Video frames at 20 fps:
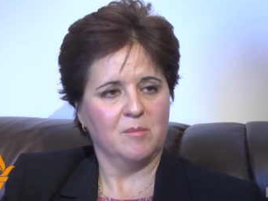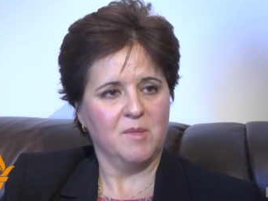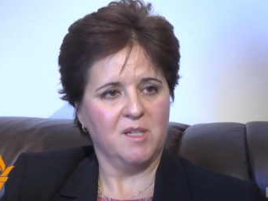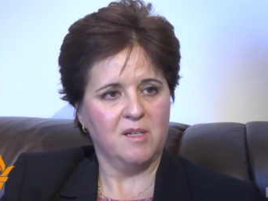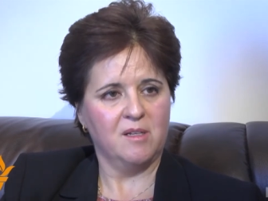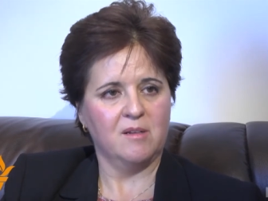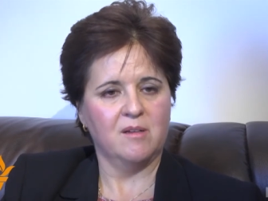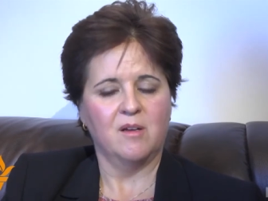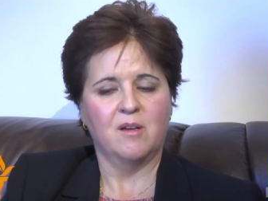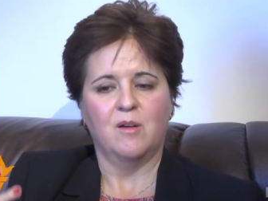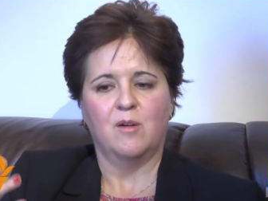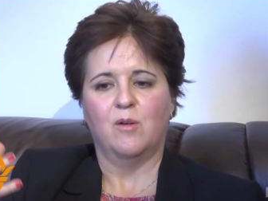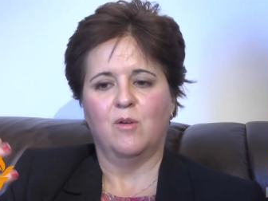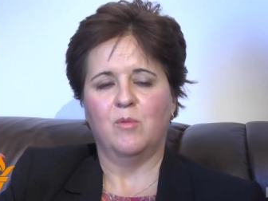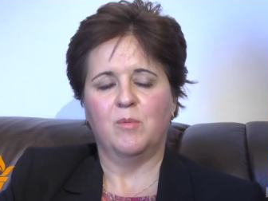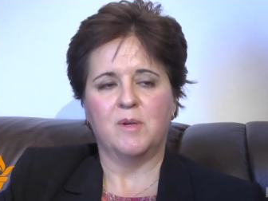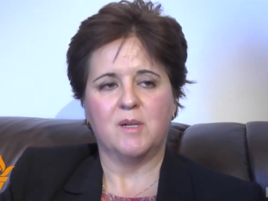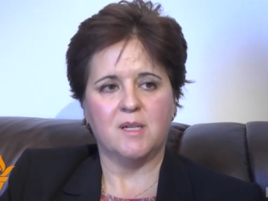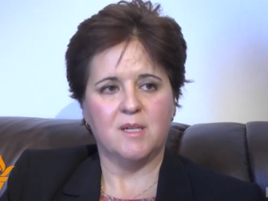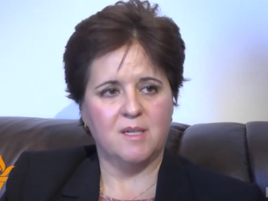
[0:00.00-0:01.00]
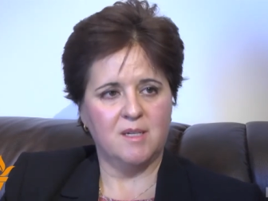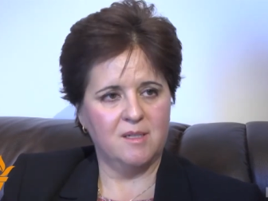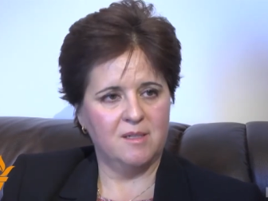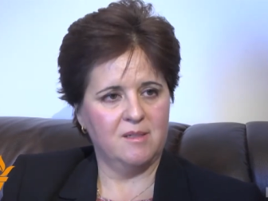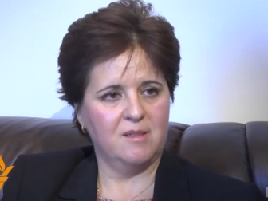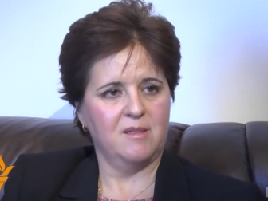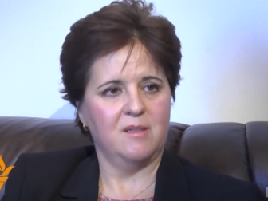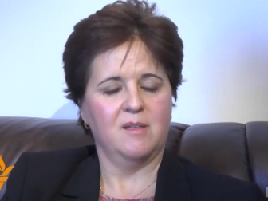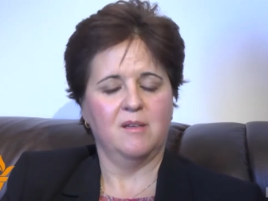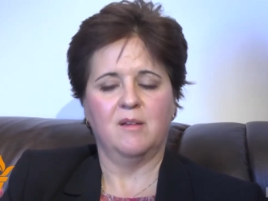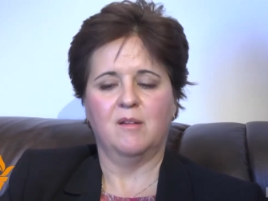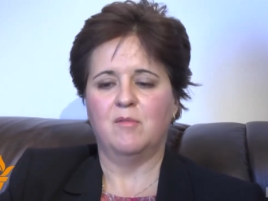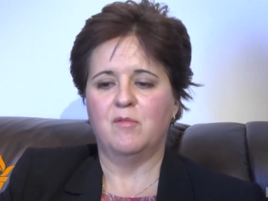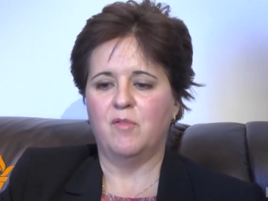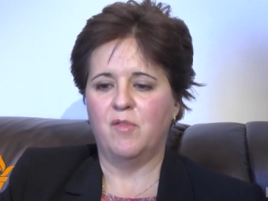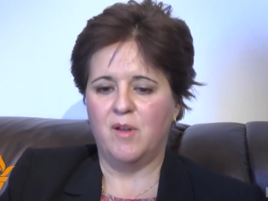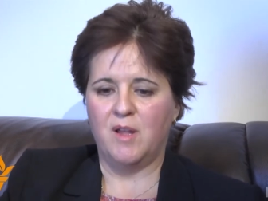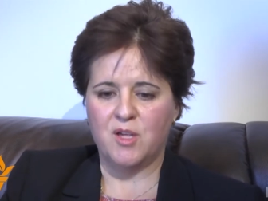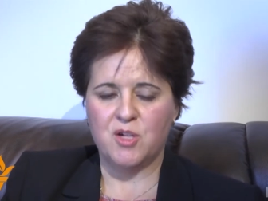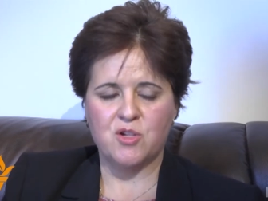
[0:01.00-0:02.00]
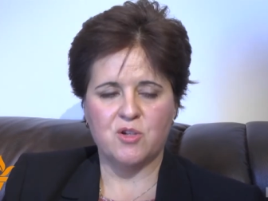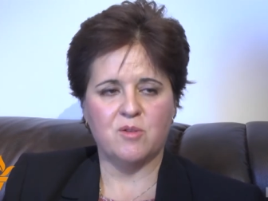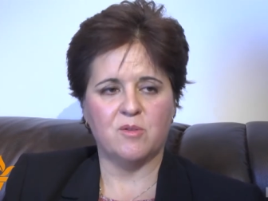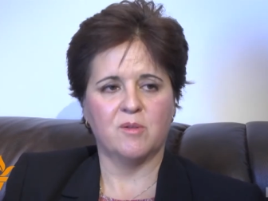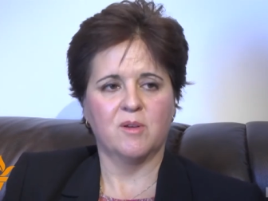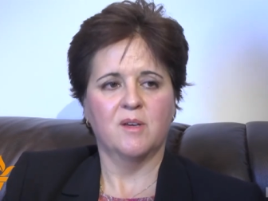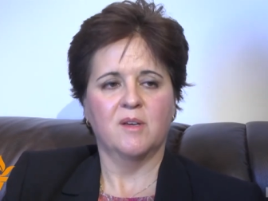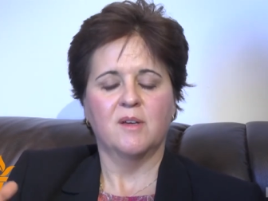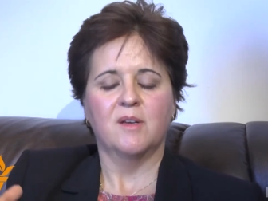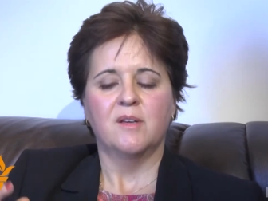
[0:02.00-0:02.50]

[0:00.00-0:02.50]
meaning overheating, inflation.